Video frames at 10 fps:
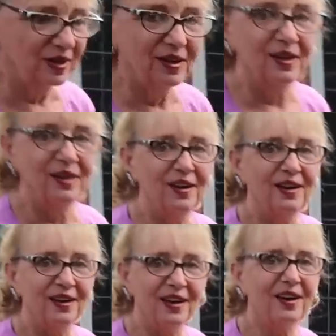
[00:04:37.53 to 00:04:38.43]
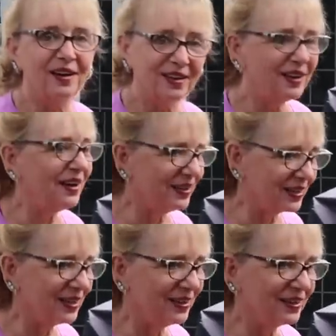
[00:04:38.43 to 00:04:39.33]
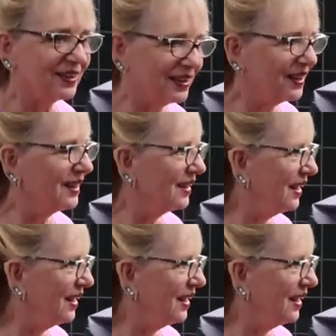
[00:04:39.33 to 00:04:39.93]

hear your footsteps or whatever, the garage door opening.